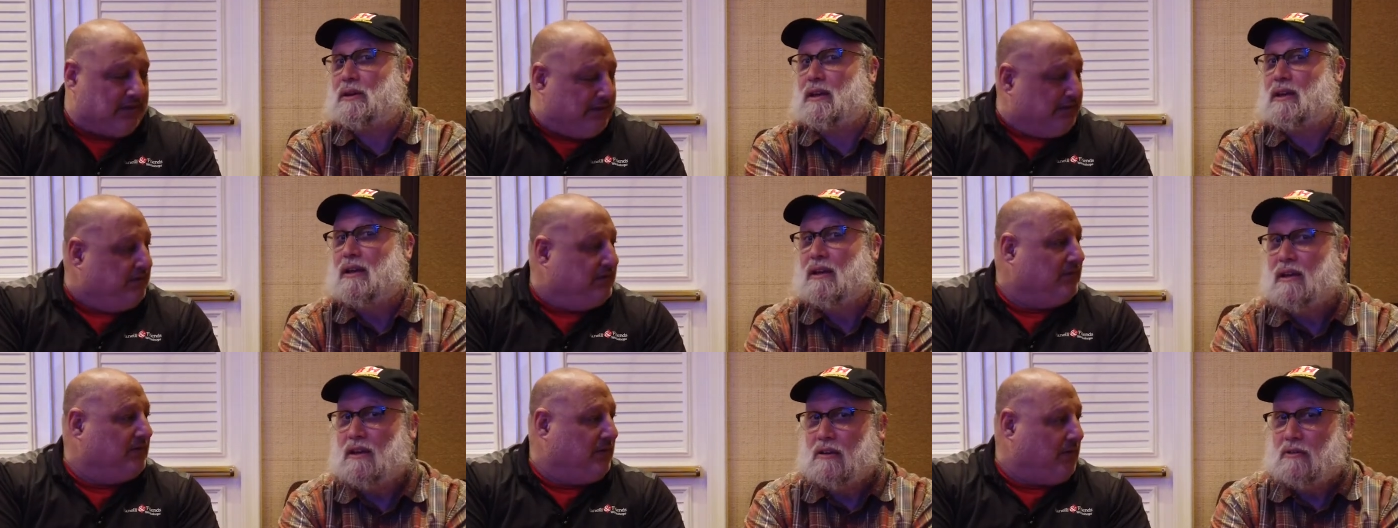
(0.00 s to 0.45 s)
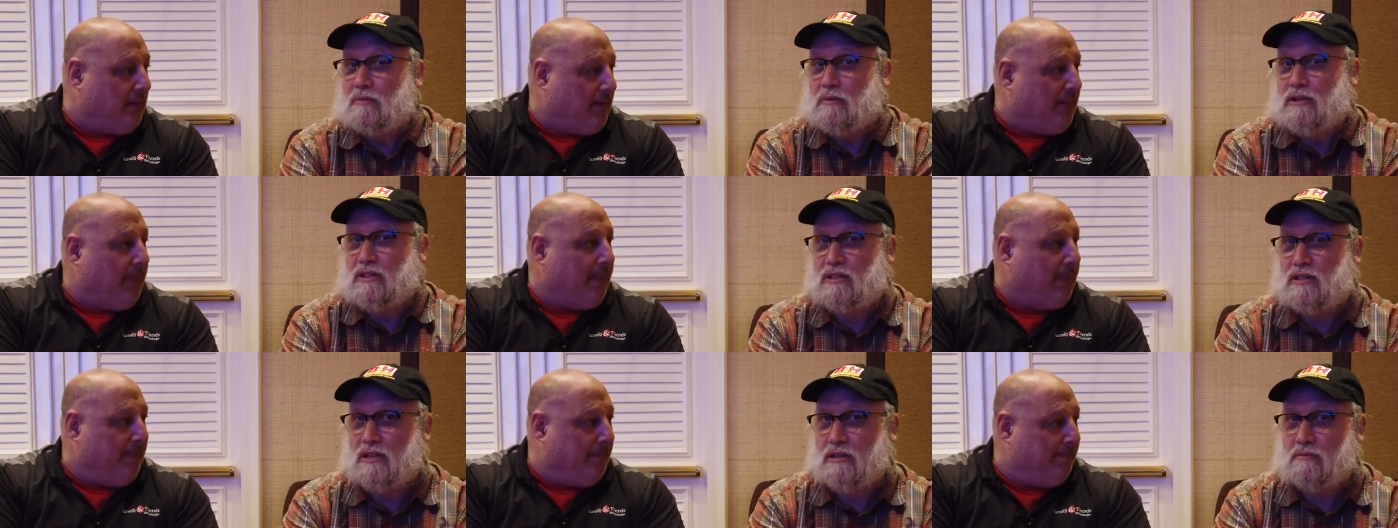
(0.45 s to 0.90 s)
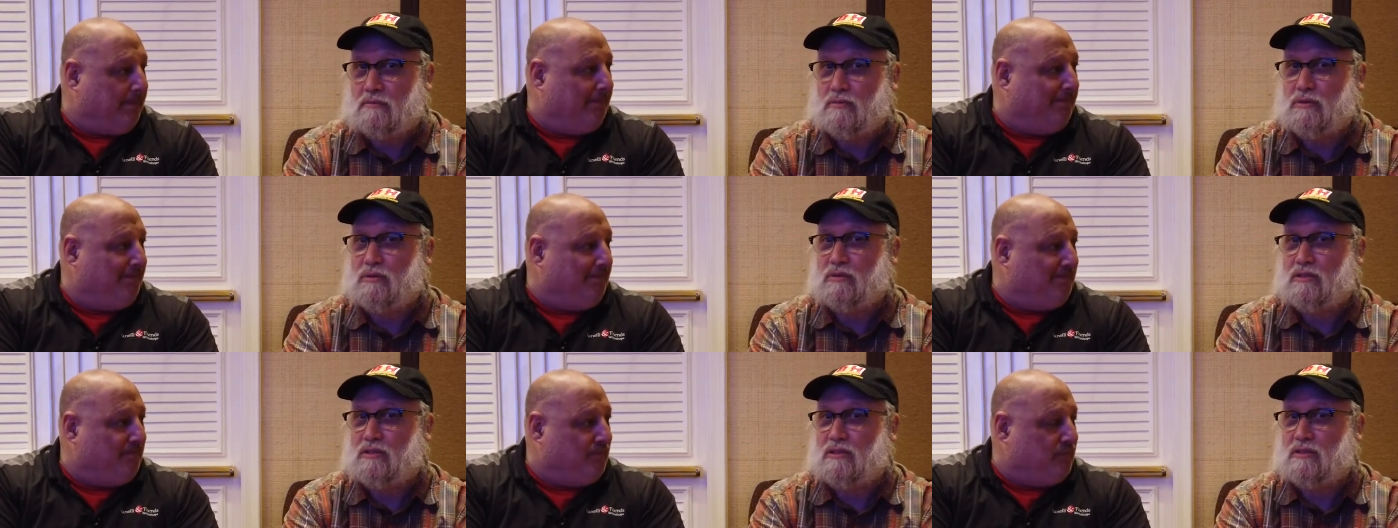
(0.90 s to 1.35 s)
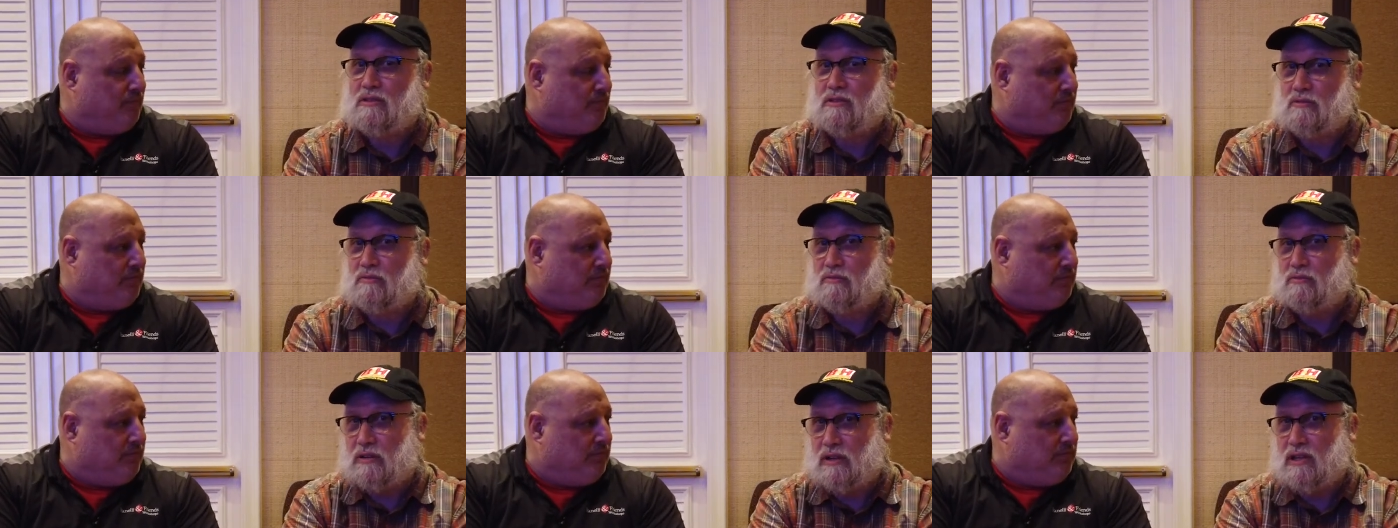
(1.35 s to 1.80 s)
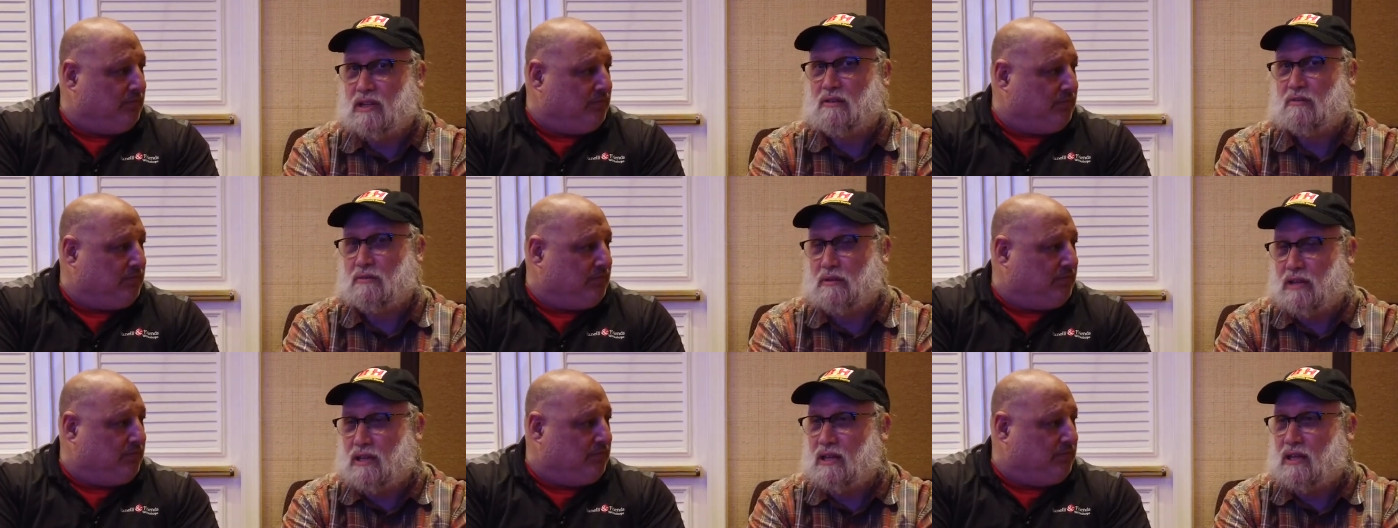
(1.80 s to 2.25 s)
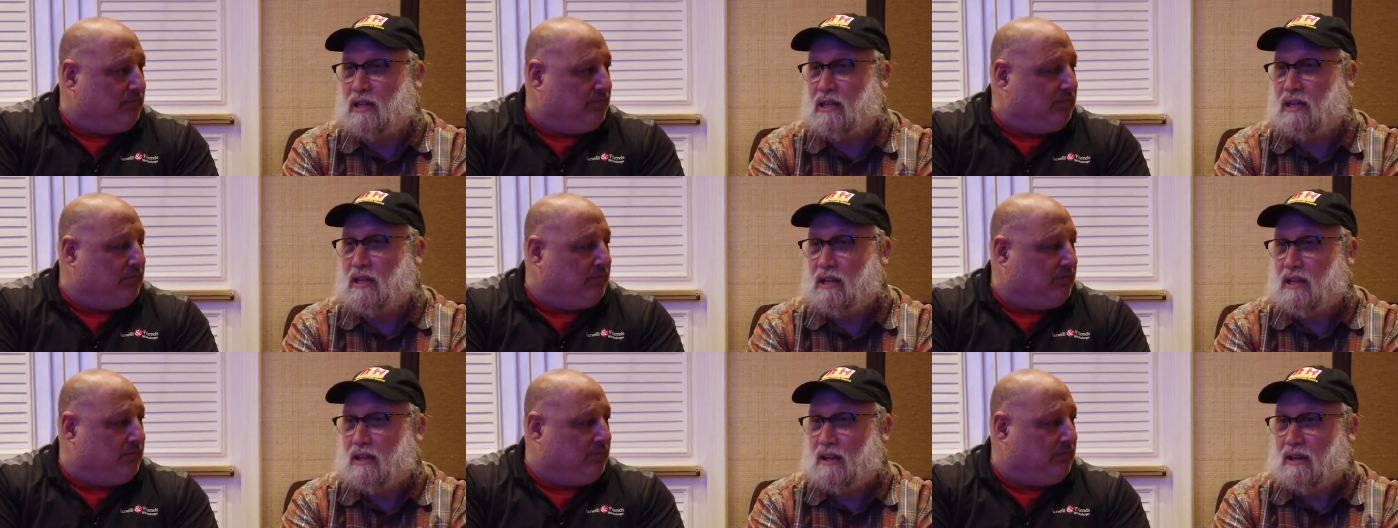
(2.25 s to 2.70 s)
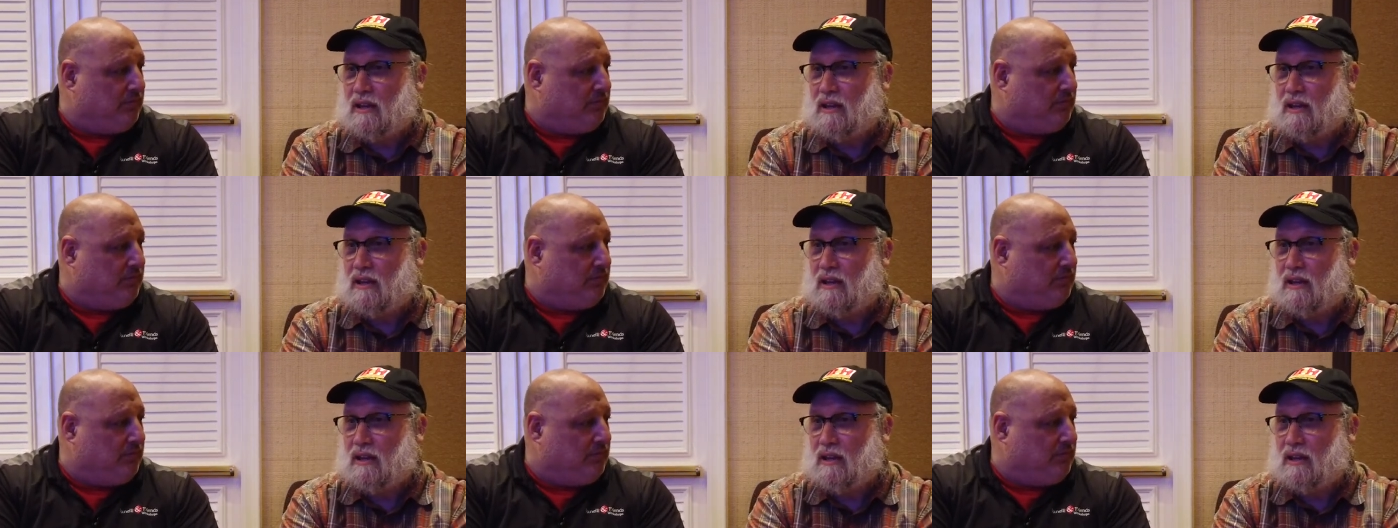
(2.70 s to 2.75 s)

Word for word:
Speaker 1: story, which uh, Moose is really, really